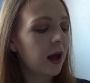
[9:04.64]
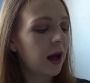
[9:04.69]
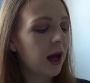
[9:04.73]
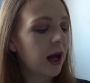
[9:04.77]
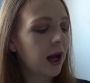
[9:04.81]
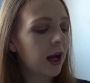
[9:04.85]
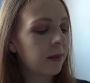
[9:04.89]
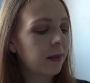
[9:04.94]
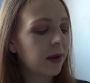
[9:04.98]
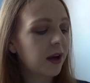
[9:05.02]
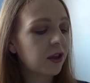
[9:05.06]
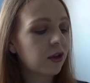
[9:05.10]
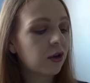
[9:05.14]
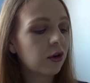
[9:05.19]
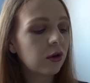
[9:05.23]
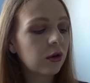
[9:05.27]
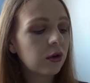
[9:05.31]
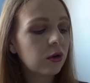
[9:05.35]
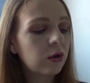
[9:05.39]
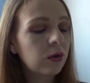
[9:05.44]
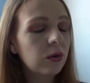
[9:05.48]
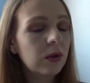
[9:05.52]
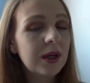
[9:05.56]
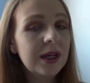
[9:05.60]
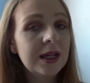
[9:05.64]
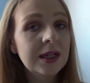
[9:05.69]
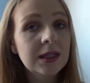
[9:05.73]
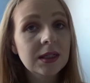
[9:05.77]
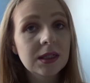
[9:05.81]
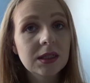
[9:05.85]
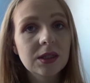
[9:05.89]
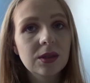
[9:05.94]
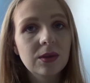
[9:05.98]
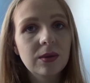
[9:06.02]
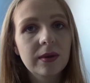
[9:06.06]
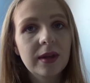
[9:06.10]
I thought cooling and
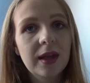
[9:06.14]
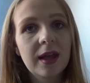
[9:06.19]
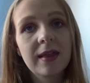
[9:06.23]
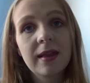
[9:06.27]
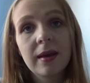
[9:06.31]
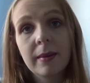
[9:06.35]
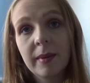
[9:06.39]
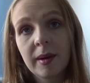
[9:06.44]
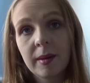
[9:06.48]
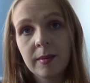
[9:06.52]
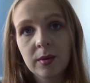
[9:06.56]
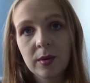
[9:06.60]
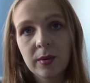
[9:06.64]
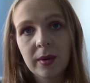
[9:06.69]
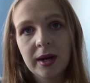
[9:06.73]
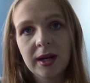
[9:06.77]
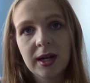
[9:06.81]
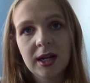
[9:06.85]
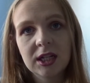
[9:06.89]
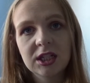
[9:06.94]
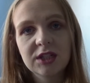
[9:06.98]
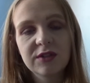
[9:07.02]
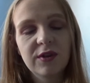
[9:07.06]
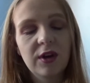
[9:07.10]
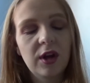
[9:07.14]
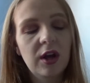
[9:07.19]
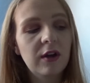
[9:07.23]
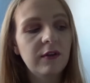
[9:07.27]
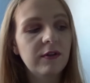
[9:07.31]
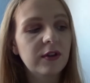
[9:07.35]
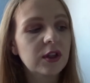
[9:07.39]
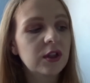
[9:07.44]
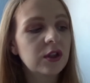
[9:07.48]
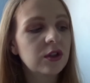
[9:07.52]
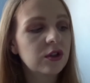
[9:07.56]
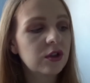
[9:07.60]
soothing, that might be quite nice for
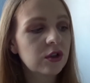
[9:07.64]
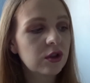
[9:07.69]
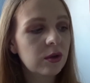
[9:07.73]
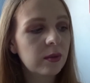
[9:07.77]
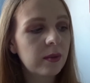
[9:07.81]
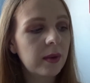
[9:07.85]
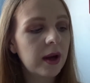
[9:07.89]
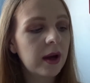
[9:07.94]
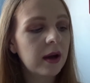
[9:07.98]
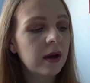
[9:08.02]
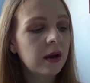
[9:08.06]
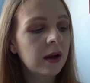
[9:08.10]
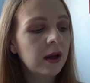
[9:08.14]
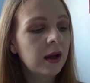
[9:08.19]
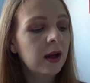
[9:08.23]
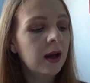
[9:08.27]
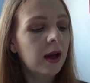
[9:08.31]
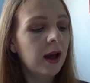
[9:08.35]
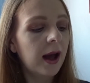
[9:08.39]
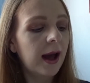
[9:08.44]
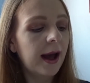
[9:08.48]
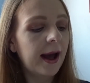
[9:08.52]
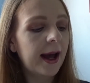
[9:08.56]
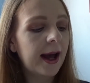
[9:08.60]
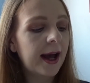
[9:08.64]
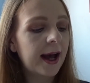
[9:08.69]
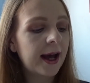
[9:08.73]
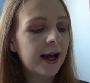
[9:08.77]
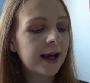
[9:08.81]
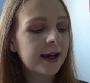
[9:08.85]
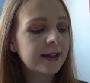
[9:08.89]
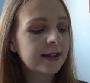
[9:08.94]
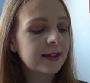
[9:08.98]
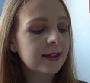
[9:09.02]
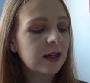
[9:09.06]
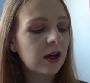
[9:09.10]
over the summer,
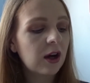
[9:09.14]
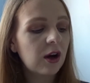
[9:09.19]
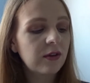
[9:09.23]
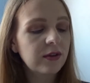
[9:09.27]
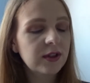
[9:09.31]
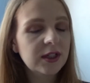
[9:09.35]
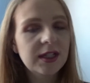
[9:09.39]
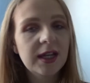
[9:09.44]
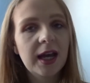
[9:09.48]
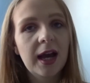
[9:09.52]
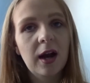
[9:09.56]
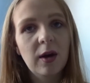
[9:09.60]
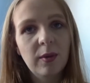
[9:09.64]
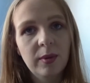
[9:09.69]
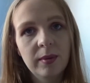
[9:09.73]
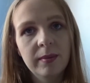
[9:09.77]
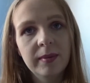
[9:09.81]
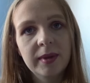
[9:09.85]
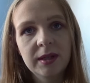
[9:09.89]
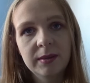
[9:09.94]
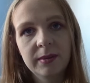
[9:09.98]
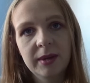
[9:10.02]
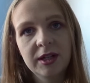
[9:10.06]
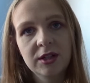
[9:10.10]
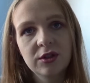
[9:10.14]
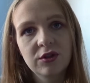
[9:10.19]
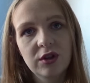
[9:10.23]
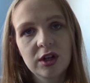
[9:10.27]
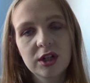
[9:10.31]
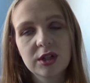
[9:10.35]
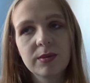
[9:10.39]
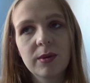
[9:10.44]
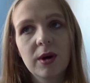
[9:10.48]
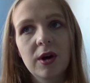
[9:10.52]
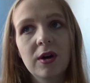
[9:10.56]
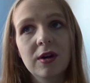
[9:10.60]
and obviously helping minimise
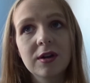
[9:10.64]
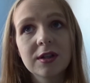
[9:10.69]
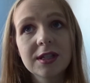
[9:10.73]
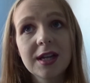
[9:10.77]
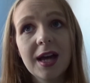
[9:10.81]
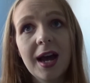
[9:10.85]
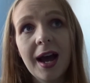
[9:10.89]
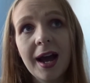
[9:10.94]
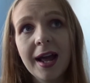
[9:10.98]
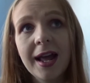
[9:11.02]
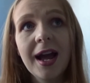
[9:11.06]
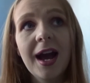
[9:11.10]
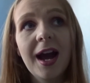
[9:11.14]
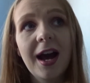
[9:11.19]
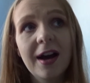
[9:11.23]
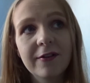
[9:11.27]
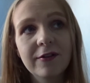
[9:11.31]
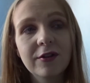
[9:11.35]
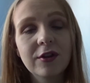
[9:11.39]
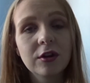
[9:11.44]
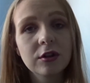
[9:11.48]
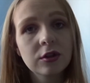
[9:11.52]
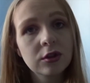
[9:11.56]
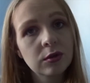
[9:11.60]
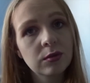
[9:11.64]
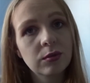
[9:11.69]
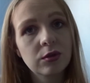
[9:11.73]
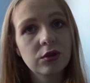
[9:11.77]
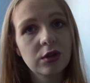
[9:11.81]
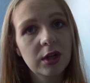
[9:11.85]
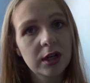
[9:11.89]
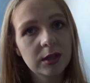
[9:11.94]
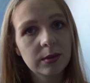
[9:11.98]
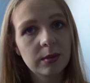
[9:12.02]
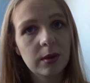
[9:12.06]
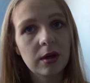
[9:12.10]
stretch marks. I have got some
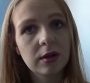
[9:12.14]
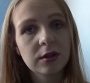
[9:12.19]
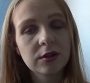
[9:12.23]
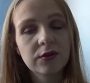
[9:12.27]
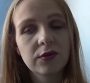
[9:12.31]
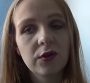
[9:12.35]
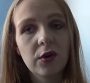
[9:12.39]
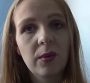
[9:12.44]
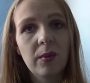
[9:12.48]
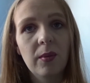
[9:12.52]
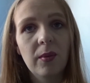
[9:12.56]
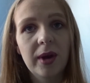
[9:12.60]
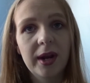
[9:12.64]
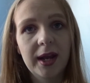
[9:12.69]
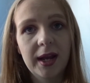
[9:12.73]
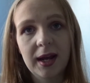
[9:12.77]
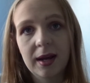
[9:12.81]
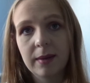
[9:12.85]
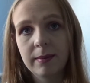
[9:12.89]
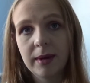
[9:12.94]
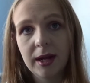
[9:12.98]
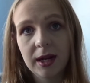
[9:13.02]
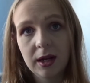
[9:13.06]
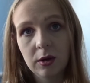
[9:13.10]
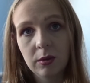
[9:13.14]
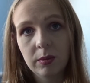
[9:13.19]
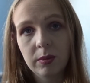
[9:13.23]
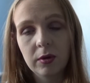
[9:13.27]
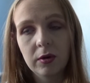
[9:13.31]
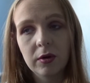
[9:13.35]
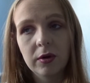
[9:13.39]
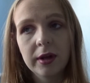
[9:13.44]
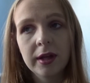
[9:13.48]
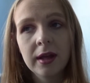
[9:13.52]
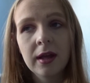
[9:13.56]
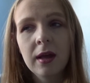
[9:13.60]
stretch marks from when I had my little
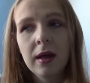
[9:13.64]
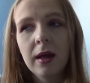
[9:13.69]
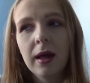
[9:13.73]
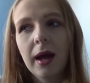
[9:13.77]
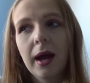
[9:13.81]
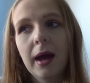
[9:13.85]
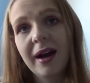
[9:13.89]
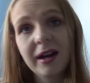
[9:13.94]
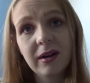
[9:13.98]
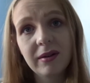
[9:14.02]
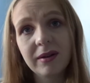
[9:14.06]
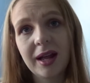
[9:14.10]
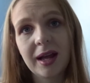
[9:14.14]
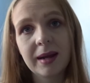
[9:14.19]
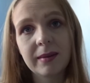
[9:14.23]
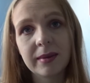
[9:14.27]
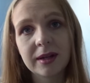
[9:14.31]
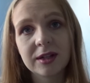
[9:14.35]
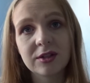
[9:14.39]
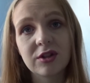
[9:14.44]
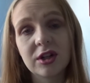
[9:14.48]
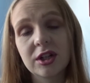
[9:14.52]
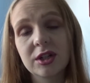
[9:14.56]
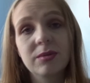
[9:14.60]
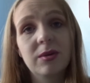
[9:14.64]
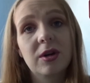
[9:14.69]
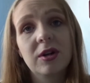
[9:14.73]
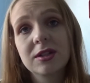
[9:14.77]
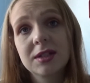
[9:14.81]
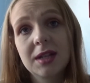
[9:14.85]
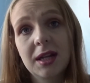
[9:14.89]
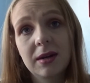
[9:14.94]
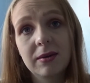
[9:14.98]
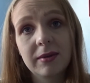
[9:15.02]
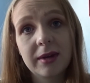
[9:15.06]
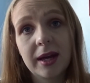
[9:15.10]
boy. I don't like my stretch
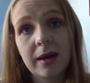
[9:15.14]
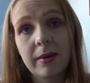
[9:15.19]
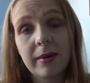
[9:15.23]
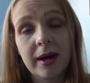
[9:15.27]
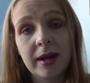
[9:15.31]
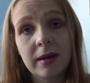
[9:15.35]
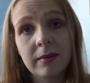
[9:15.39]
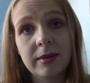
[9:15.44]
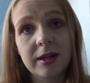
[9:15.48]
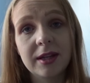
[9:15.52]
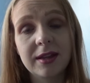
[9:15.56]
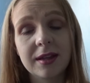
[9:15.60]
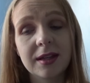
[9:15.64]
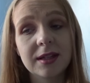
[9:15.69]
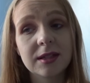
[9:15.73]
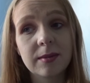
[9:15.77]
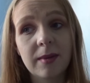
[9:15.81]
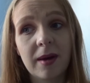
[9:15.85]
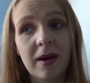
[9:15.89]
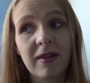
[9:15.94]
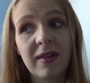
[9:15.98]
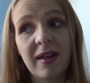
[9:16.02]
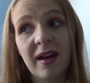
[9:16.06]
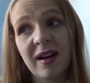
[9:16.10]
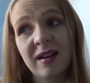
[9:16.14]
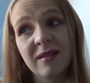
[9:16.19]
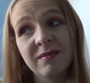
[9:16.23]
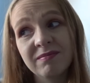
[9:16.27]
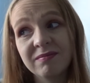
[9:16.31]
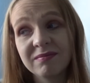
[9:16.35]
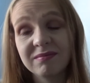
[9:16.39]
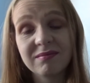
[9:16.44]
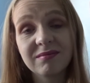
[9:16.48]
marks. I don't care what anybody thinks about that.